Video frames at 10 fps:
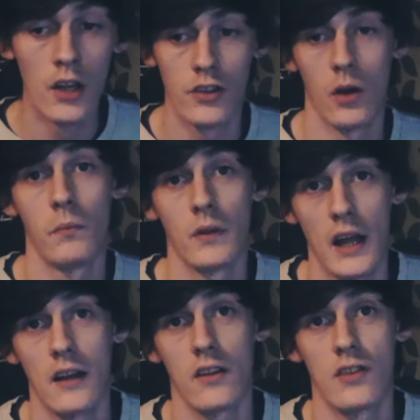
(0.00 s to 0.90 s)
So,
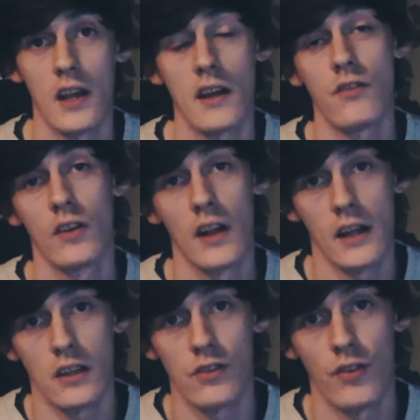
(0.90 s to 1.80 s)
like I said, if you like
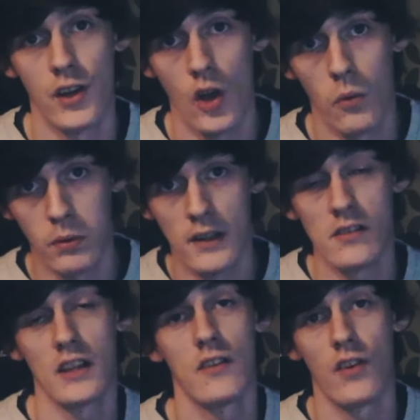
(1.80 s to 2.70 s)
this video,
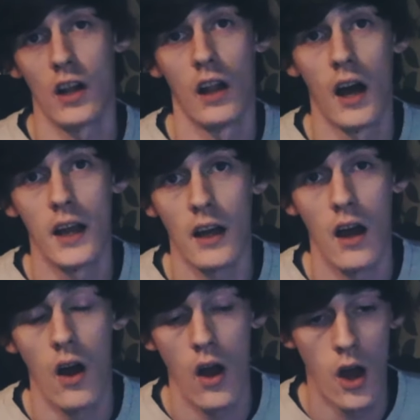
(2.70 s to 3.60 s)
please leave it a like,
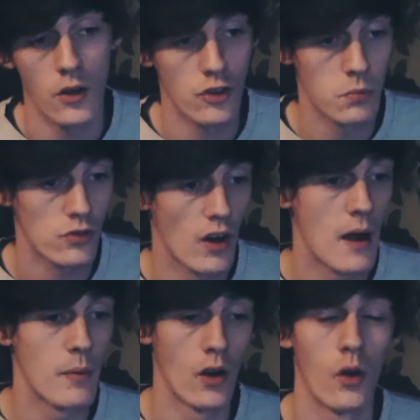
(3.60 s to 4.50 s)
uh,
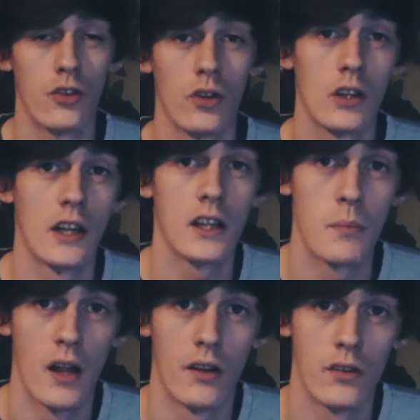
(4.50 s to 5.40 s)
subscribe and also click the
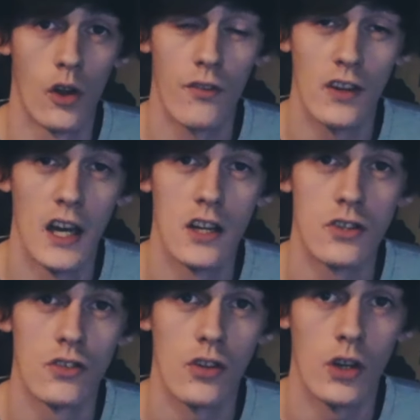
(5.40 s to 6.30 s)
bell
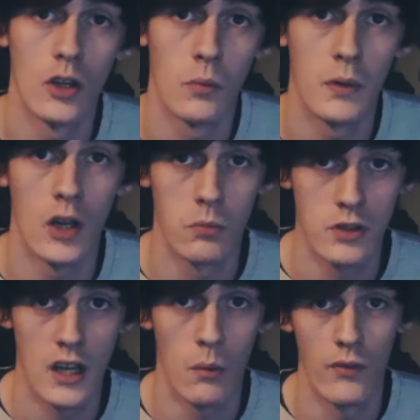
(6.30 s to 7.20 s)
notification so you'll be up to
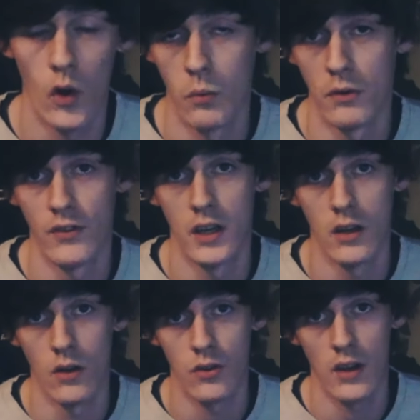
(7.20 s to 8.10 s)
date with all my
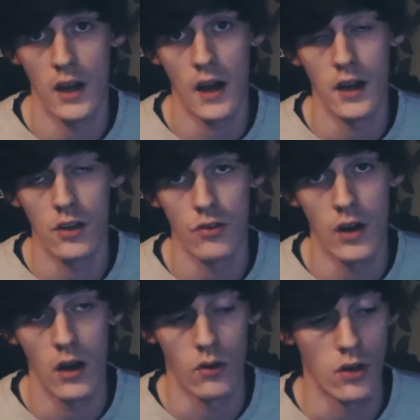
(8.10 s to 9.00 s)
videos that I
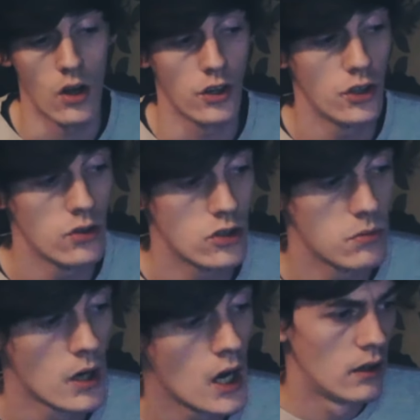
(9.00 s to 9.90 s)
create on uh, YouTube.
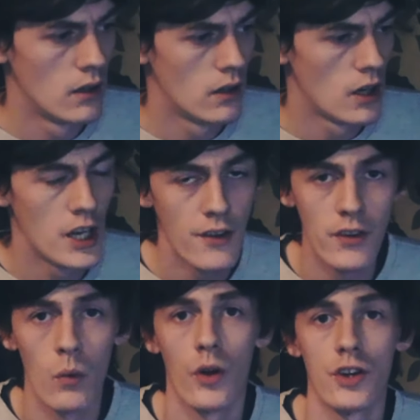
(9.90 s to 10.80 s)
And if
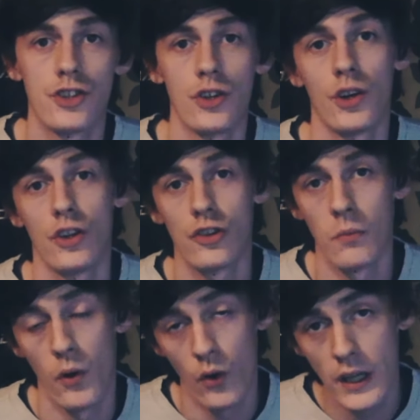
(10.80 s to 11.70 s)
you want to show your
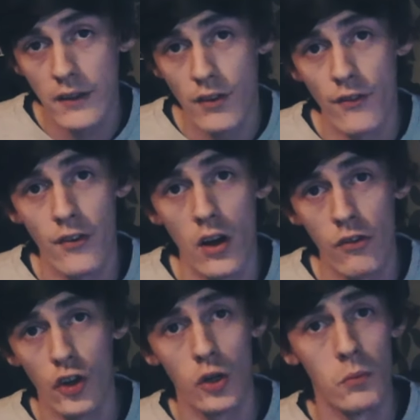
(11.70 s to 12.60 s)
support even
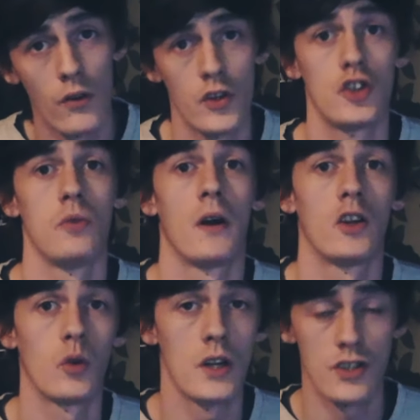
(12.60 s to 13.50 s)
further, come over to my
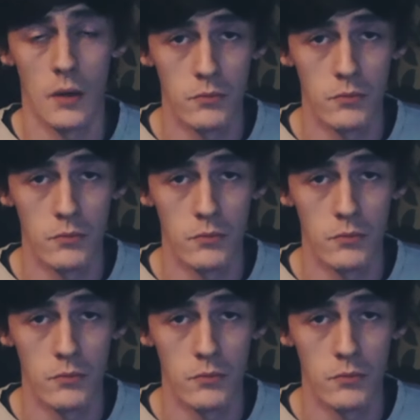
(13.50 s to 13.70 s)
Twitch. I'm